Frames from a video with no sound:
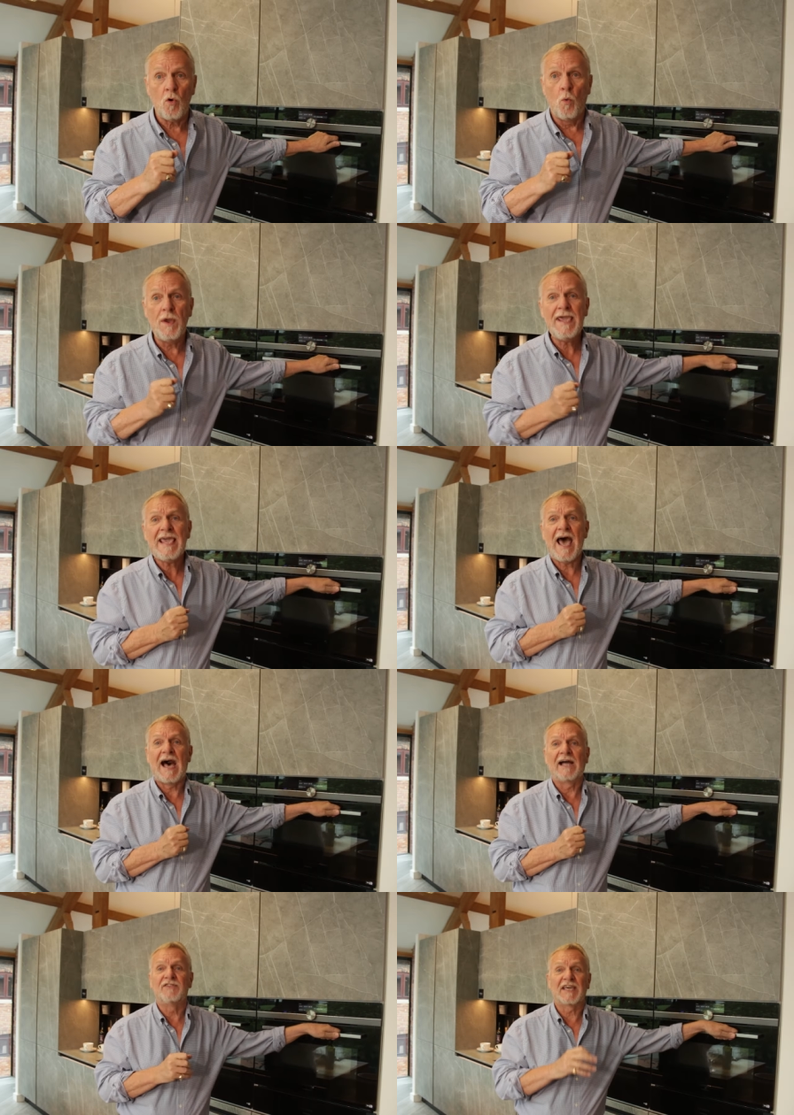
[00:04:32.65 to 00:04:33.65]
we
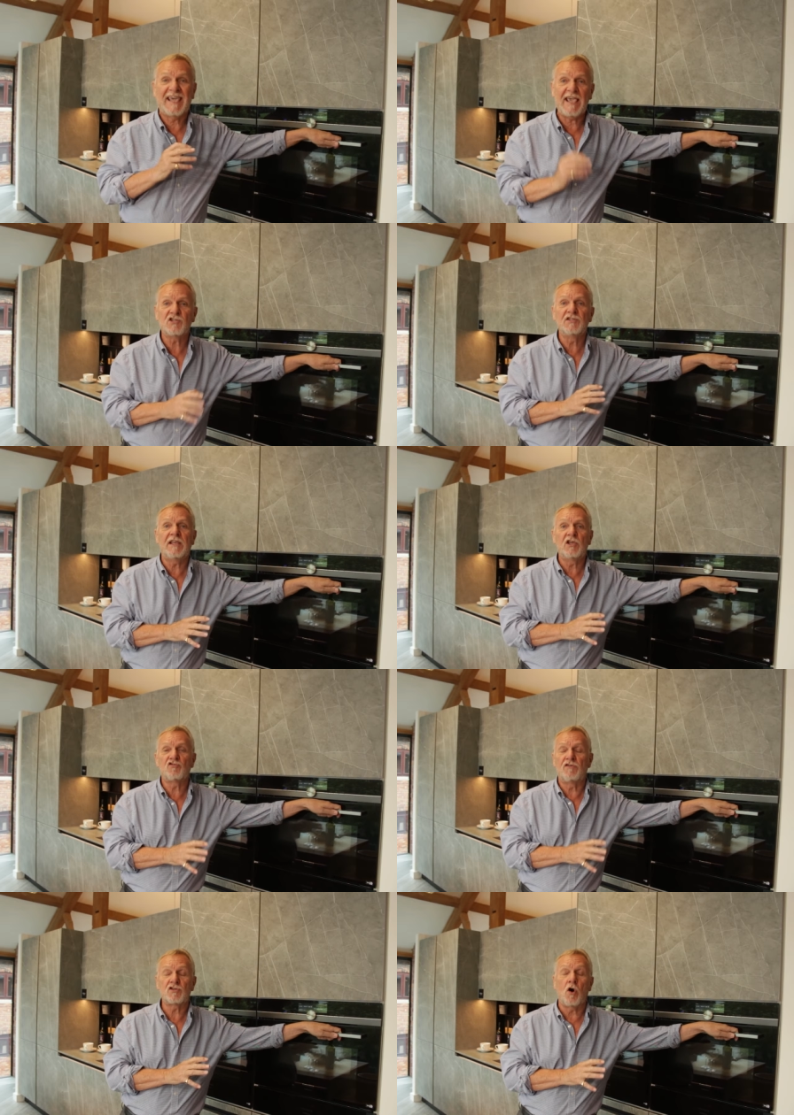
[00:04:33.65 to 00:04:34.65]
had, the kitchen
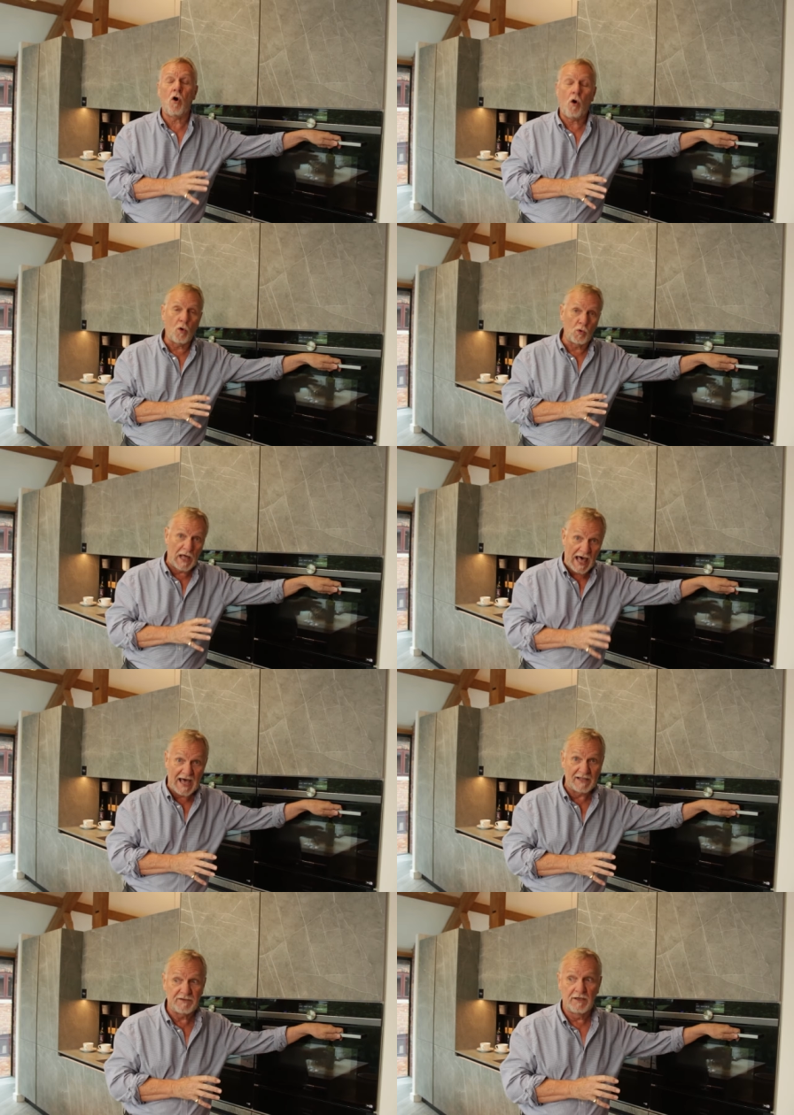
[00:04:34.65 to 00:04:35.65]
industry as a whole
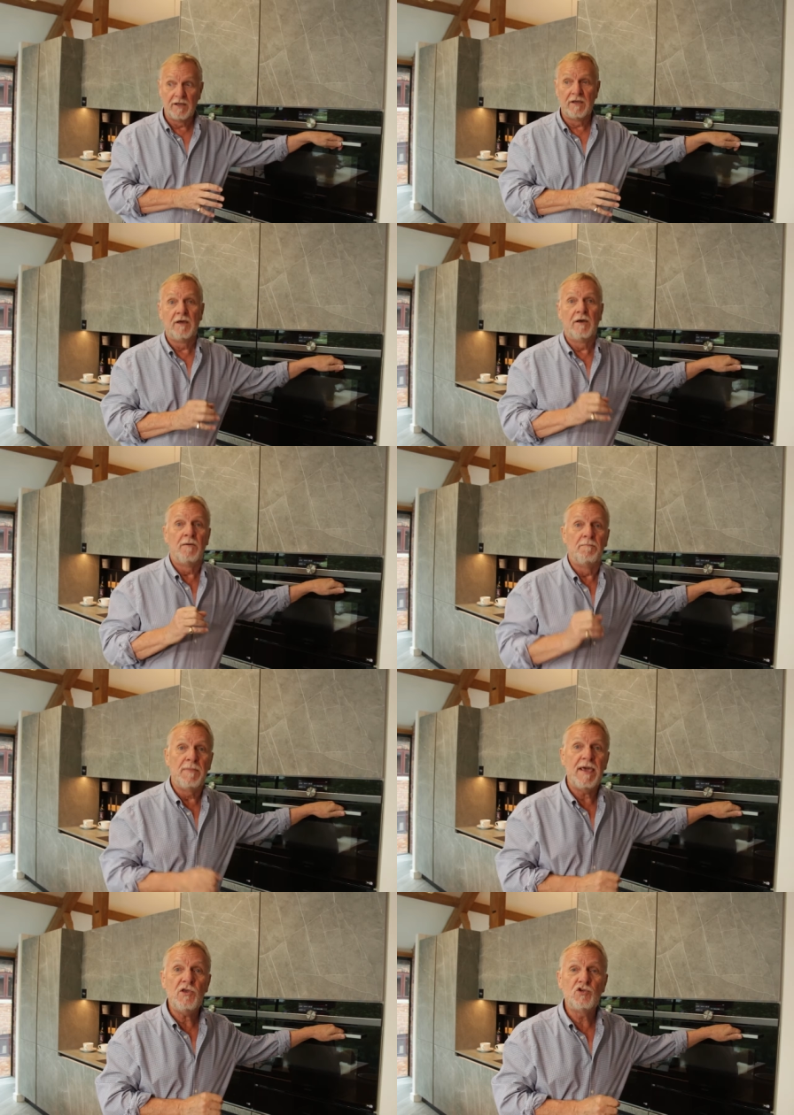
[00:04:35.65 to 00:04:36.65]
had,
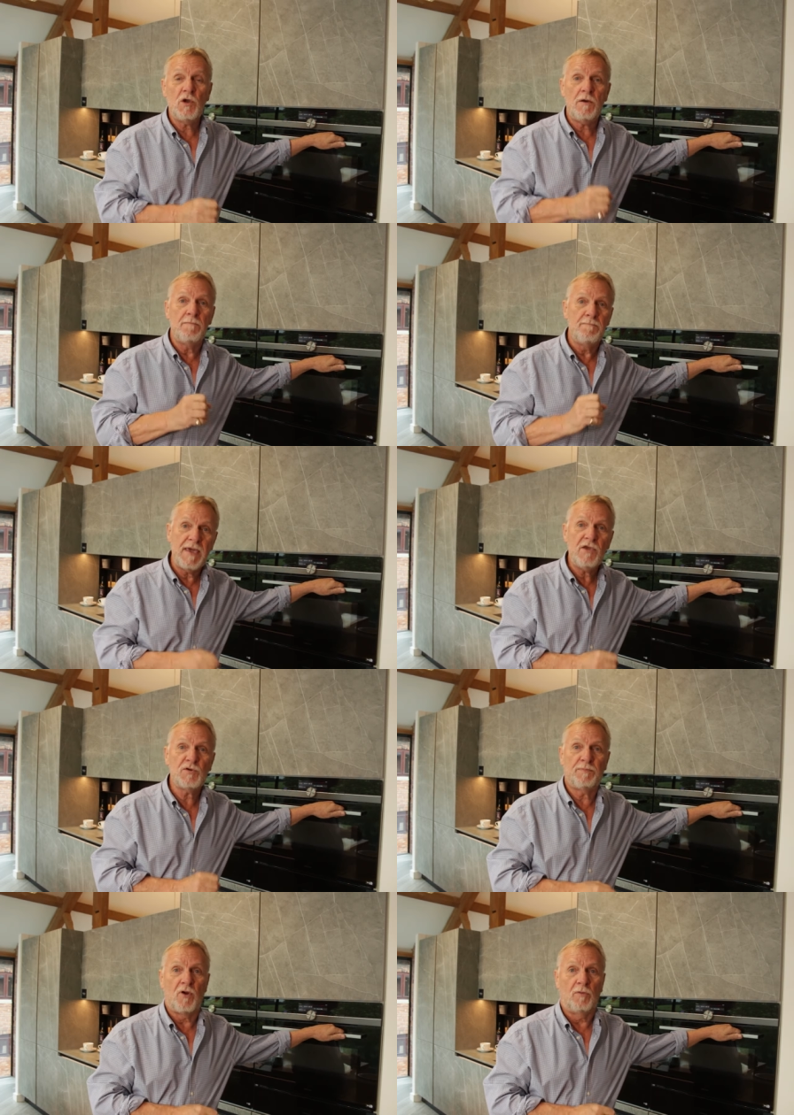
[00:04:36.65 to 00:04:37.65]
major,
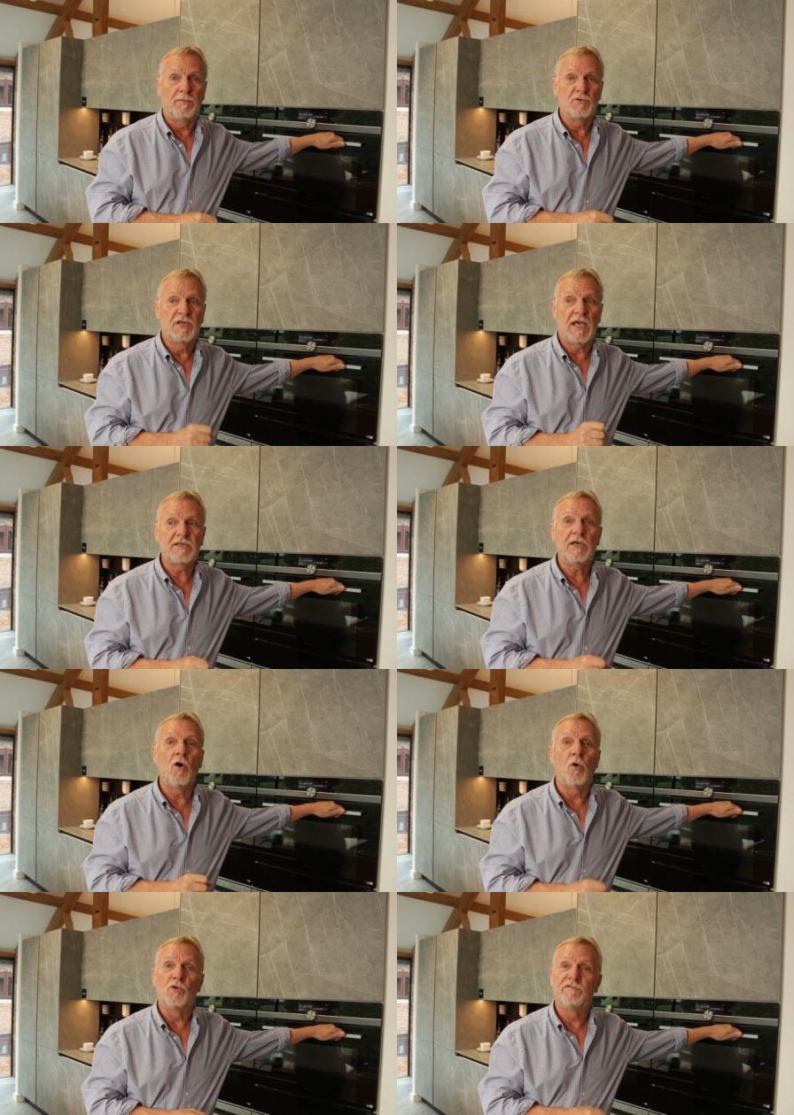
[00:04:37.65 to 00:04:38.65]
major problems getting
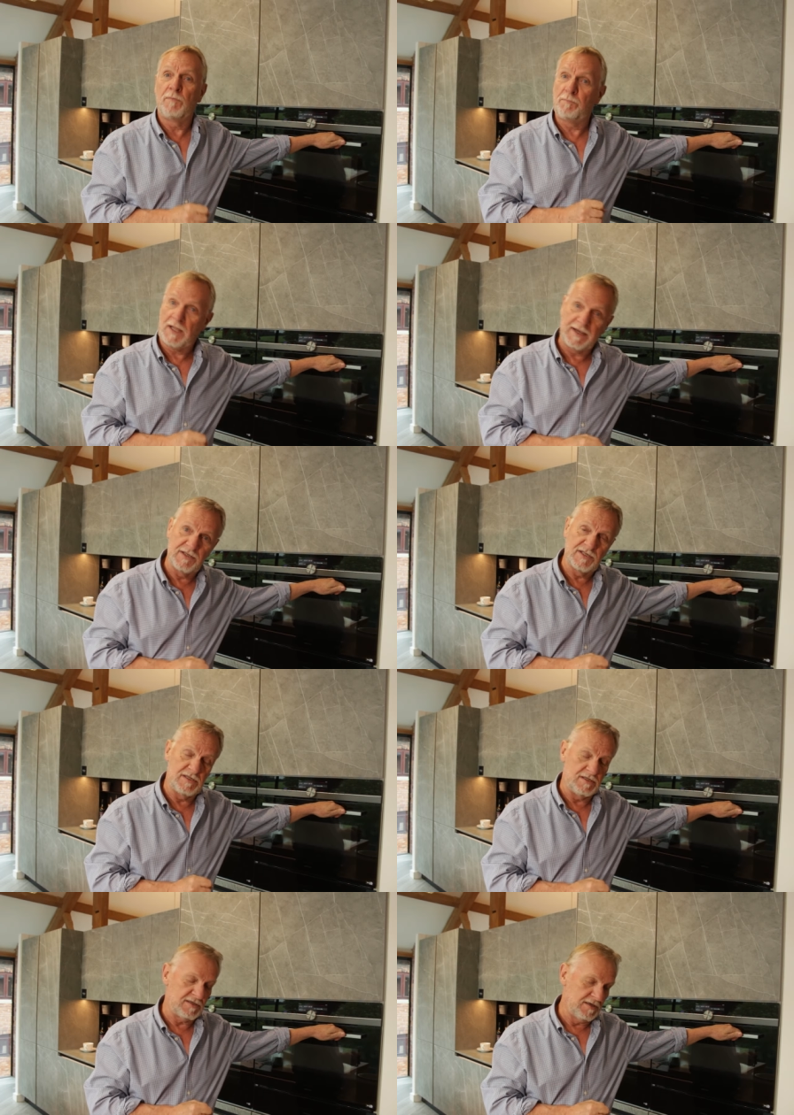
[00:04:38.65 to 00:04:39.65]
hold of
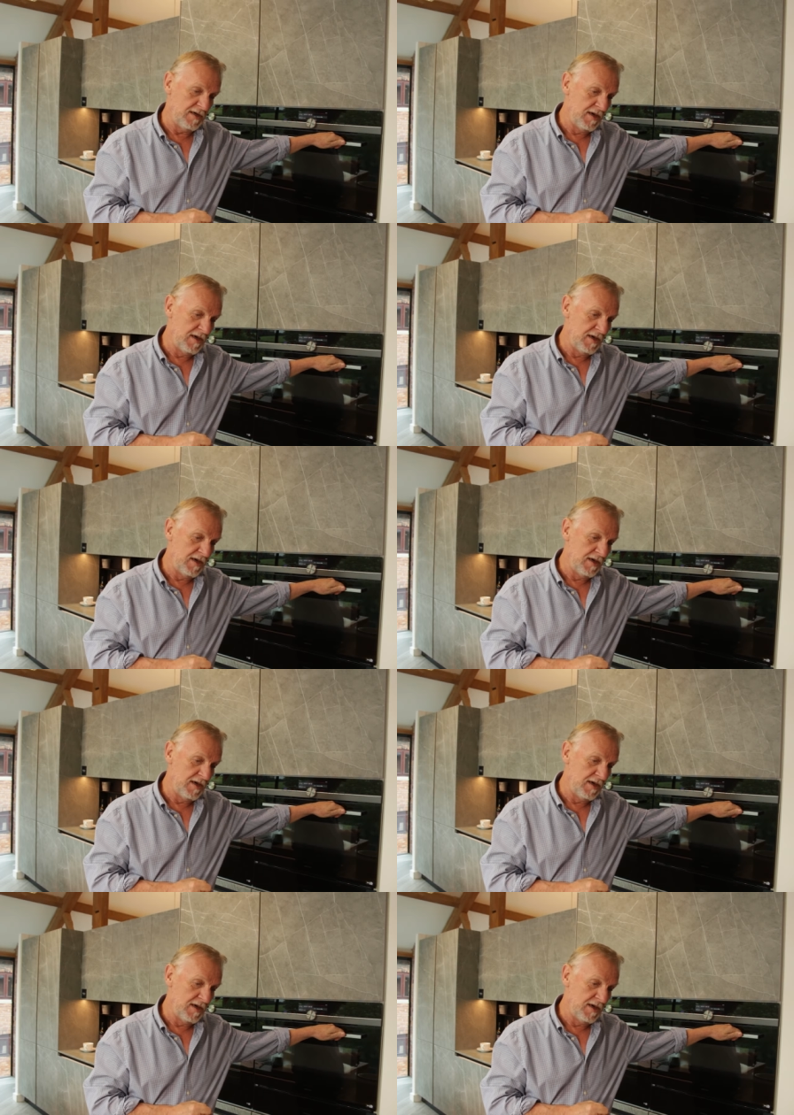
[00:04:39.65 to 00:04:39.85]
appliances.